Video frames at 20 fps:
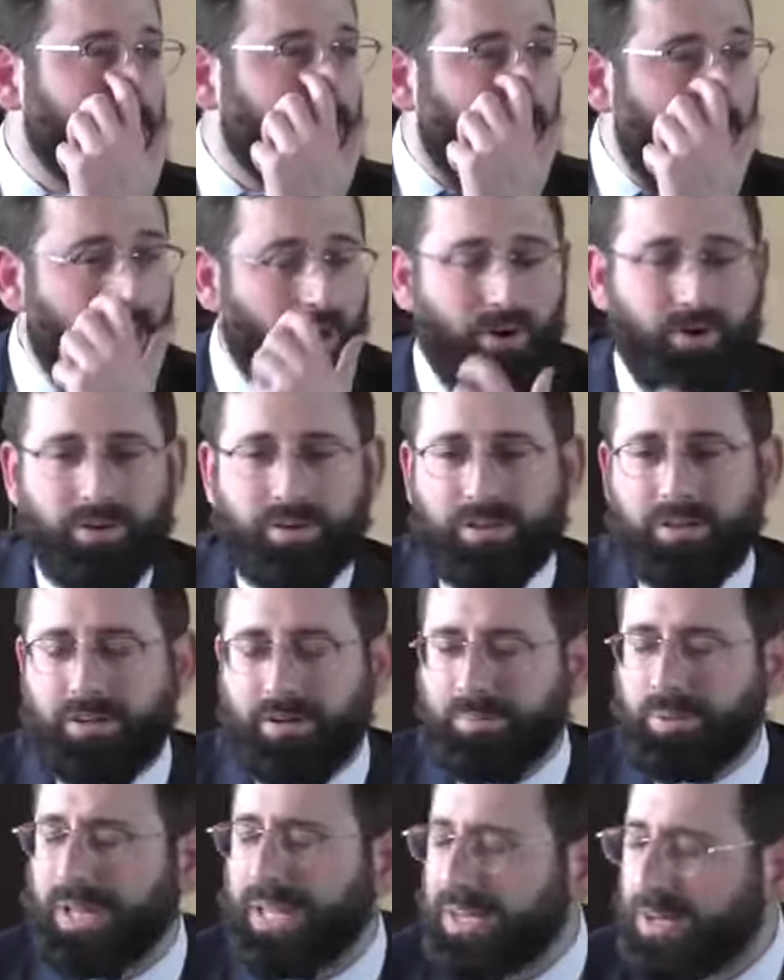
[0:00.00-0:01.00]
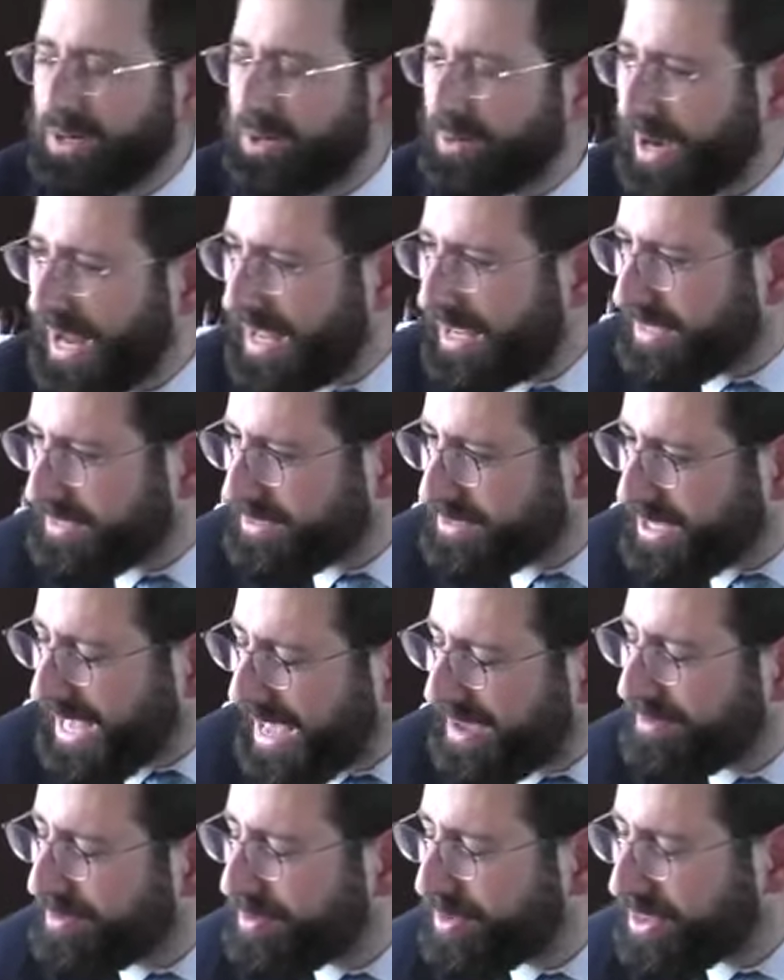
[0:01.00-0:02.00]
No, you're a blade of grass. You
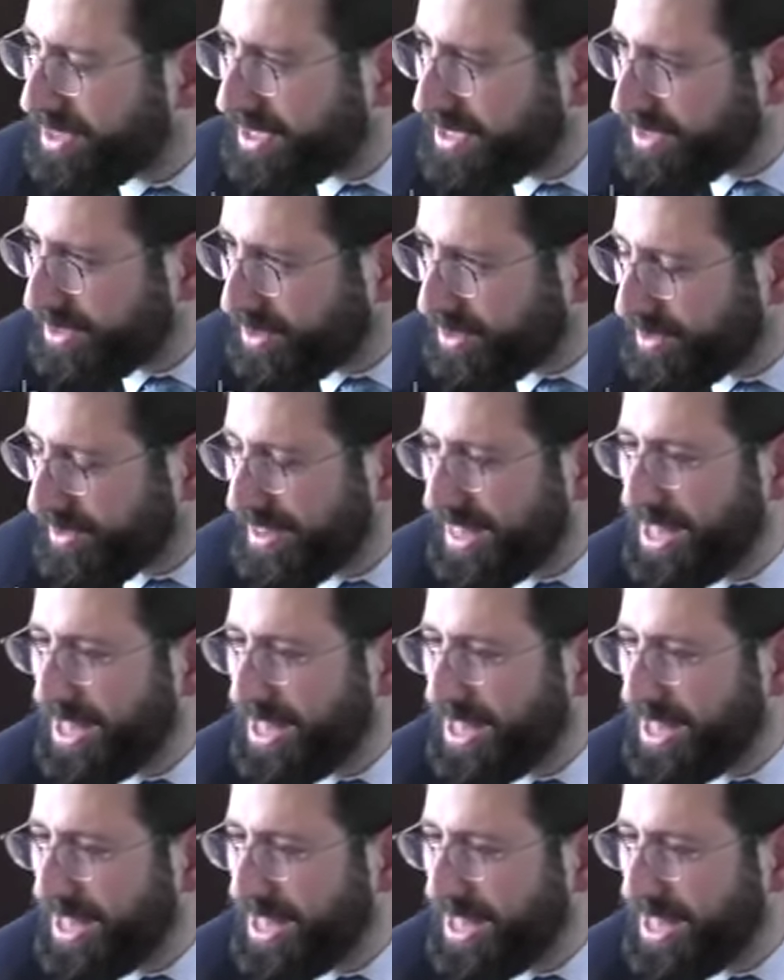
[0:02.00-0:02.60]
have it within you.